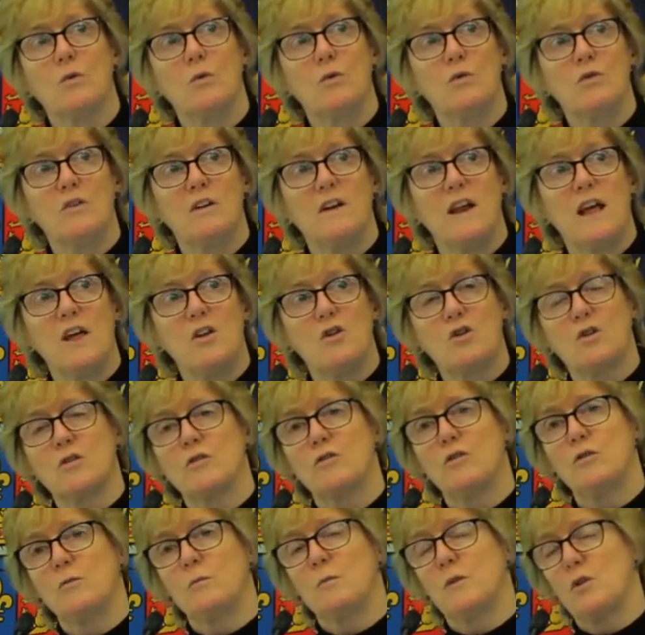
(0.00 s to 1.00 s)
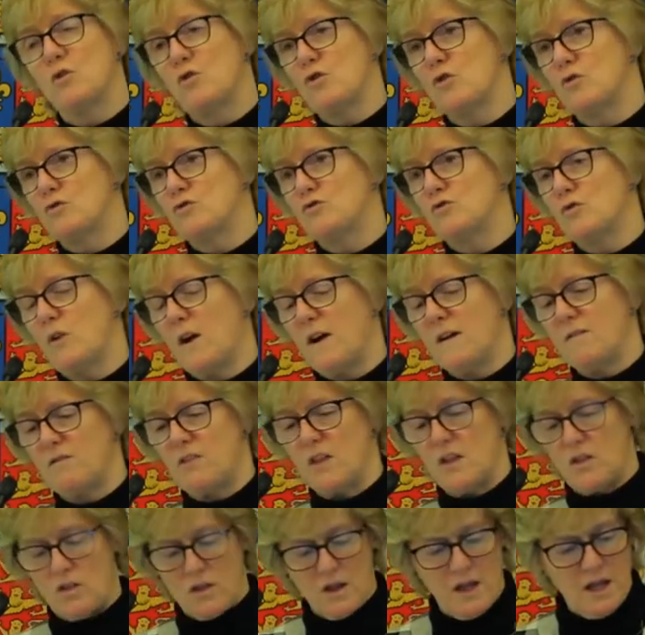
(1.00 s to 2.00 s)
Coordination Group that should drive
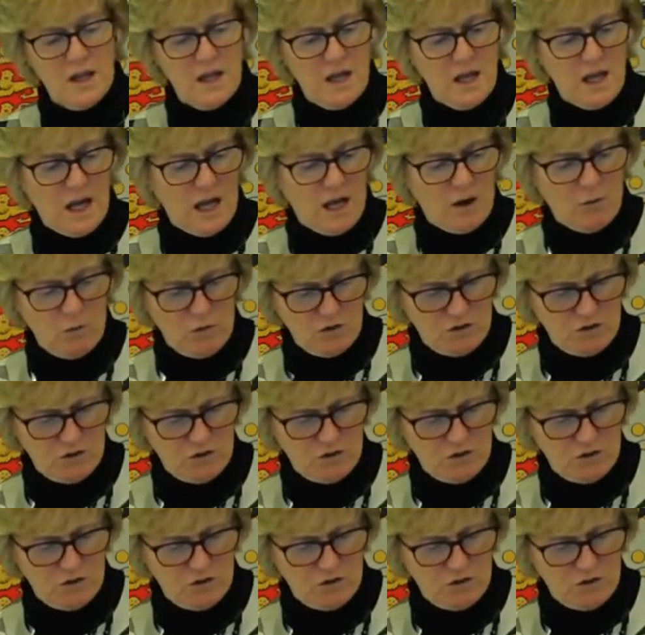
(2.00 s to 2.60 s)
this. And I